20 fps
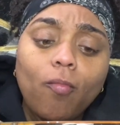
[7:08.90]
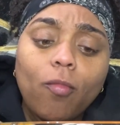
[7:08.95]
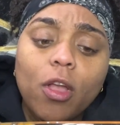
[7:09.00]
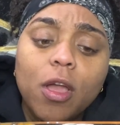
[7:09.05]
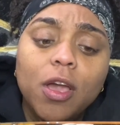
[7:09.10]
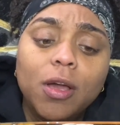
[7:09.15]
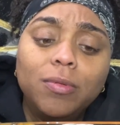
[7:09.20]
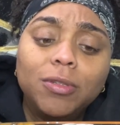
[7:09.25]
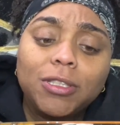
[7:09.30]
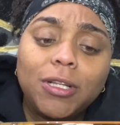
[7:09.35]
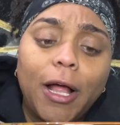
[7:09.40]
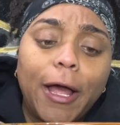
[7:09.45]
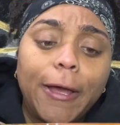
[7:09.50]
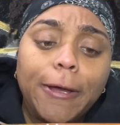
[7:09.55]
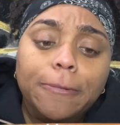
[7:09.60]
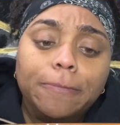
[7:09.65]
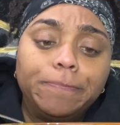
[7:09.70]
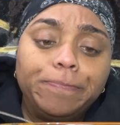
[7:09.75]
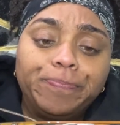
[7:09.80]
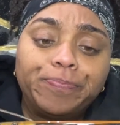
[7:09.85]
It was
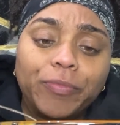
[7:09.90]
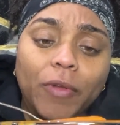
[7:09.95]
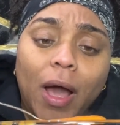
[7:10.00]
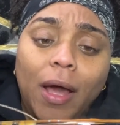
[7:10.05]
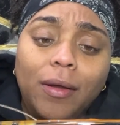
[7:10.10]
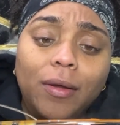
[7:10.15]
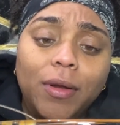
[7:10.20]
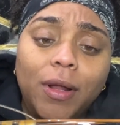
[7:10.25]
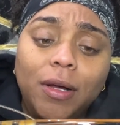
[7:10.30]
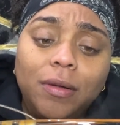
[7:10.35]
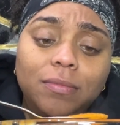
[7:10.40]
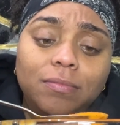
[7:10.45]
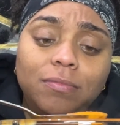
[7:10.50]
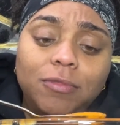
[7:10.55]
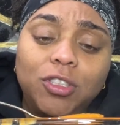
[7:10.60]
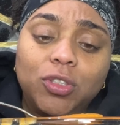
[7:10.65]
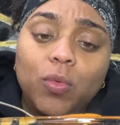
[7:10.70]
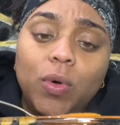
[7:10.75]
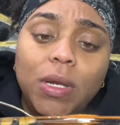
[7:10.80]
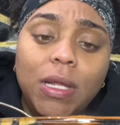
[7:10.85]
like, I don't know,
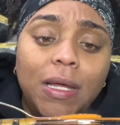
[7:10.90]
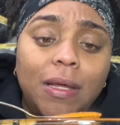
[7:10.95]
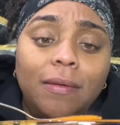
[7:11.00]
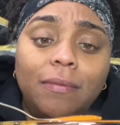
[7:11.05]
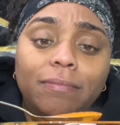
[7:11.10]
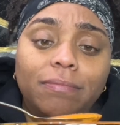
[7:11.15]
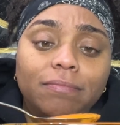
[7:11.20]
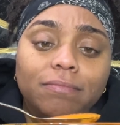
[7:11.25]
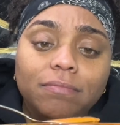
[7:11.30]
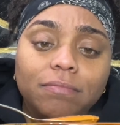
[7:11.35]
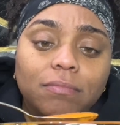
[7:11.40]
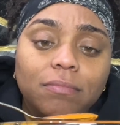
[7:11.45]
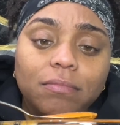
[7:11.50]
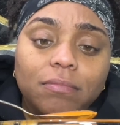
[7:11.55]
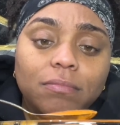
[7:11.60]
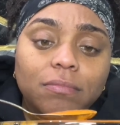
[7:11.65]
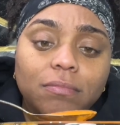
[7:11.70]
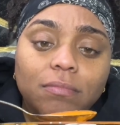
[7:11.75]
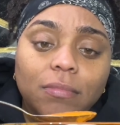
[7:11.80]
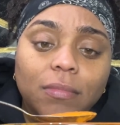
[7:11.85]

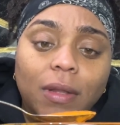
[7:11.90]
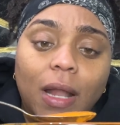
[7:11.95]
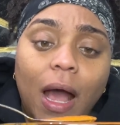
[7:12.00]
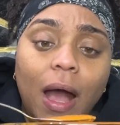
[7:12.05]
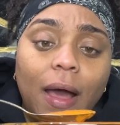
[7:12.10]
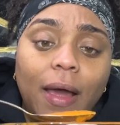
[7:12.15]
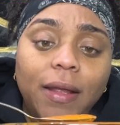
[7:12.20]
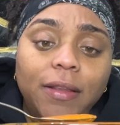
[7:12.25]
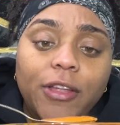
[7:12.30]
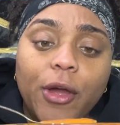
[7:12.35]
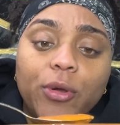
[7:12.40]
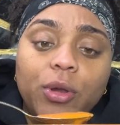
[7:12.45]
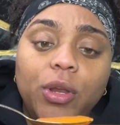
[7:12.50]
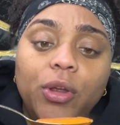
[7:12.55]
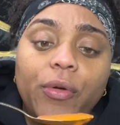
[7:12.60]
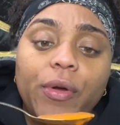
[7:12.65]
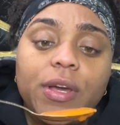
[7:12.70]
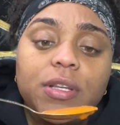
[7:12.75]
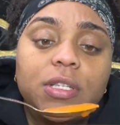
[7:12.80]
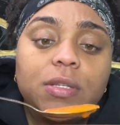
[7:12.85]
29, 30
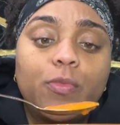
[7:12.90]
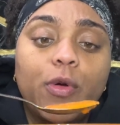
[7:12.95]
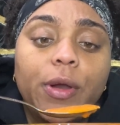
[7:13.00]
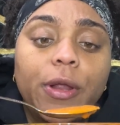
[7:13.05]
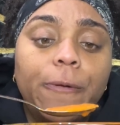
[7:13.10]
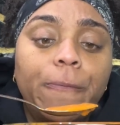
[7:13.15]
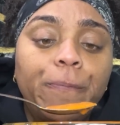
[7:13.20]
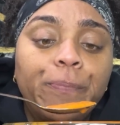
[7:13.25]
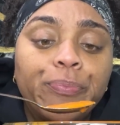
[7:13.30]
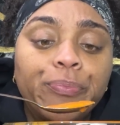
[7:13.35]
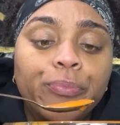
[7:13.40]
degrees this morning.